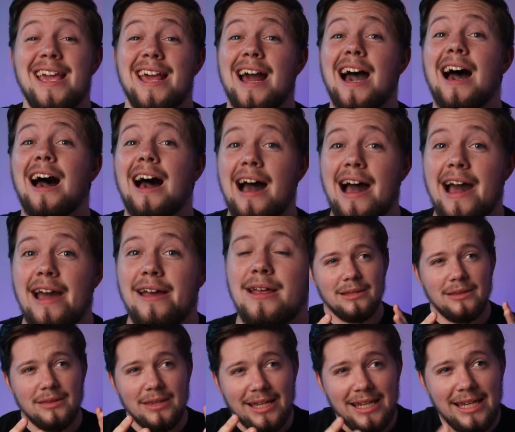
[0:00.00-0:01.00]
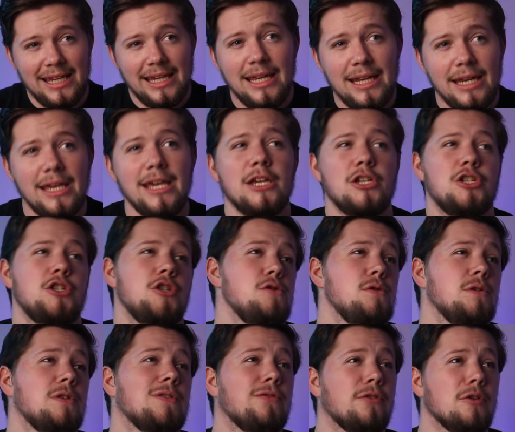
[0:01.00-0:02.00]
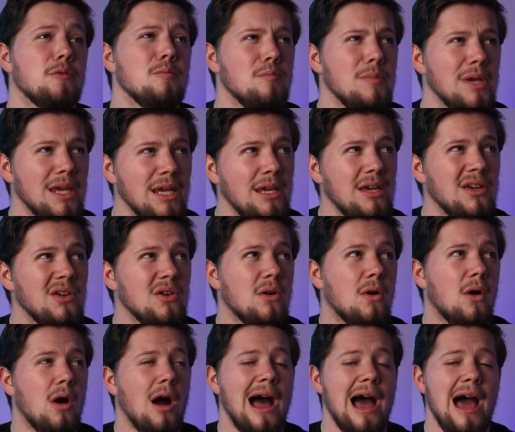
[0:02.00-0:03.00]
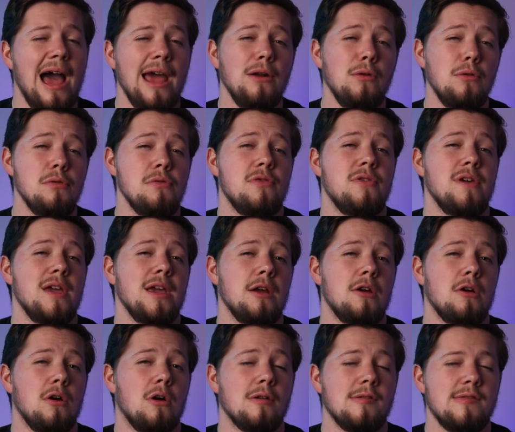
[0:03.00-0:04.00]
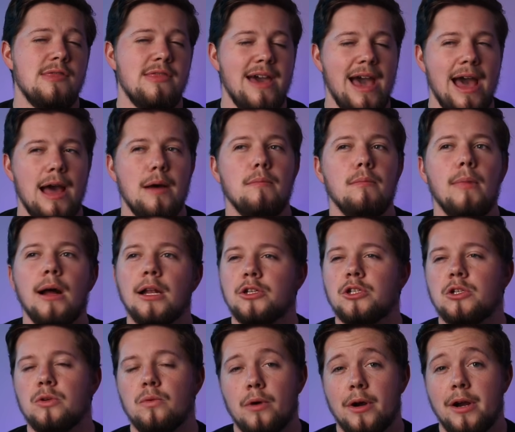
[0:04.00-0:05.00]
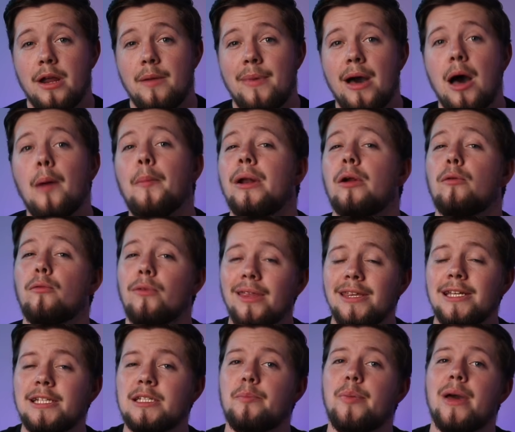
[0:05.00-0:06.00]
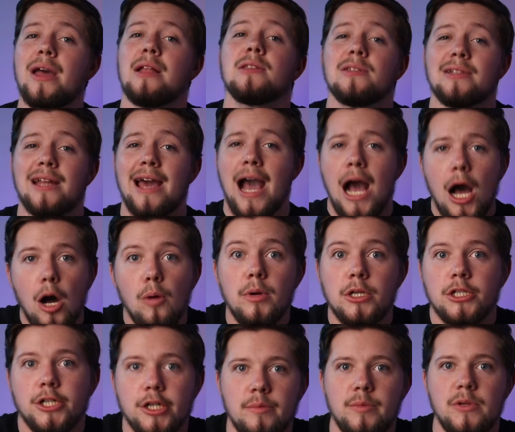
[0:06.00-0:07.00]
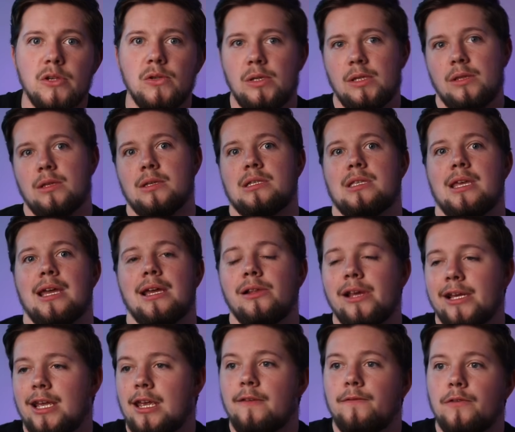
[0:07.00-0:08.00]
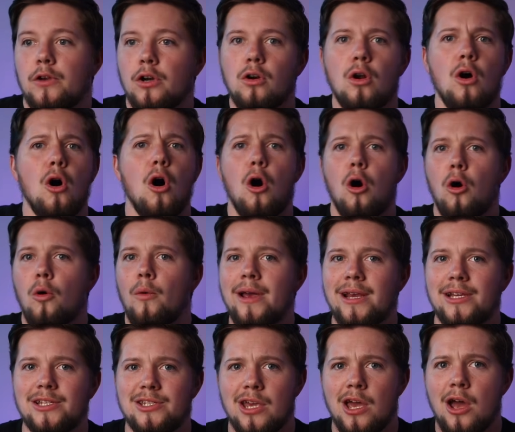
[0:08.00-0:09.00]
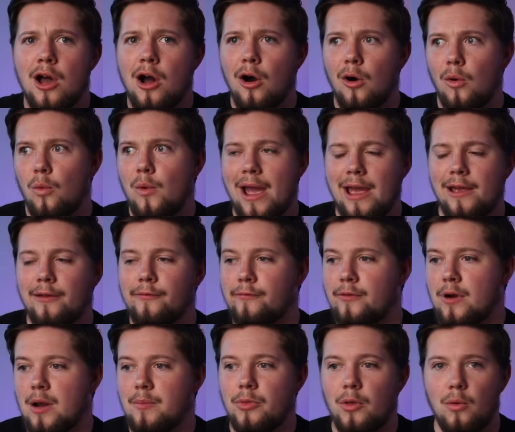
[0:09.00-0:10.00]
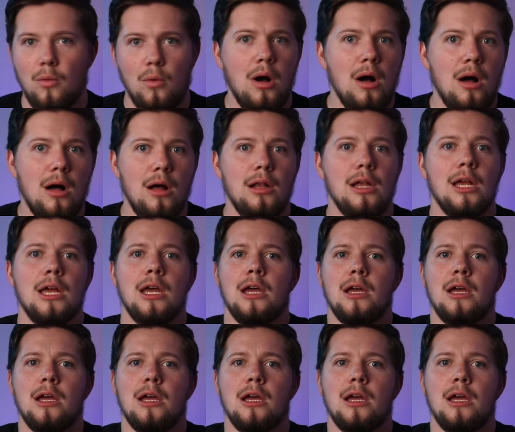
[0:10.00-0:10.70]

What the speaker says: hot. The heating issues for me, I don't think are that much to worry about, but it really depends on how much you're gonna be using this thing. Like if you're always away from the wall